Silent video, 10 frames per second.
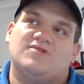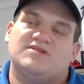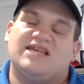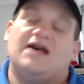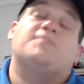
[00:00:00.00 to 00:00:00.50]

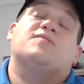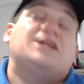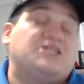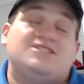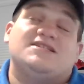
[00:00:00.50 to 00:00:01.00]

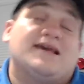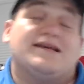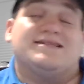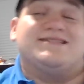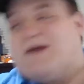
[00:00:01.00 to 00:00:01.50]
Celebrations, I
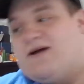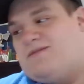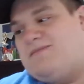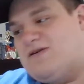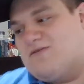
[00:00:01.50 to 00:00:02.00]
guess is
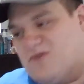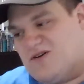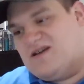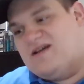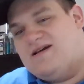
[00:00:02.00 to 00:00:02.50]
probably a better
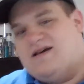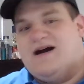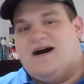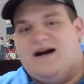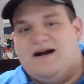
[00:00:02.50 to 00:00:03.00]
word.
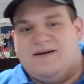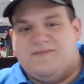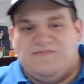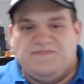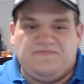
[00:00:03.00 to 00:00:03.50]

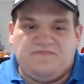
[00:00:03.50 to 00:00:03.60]
Um,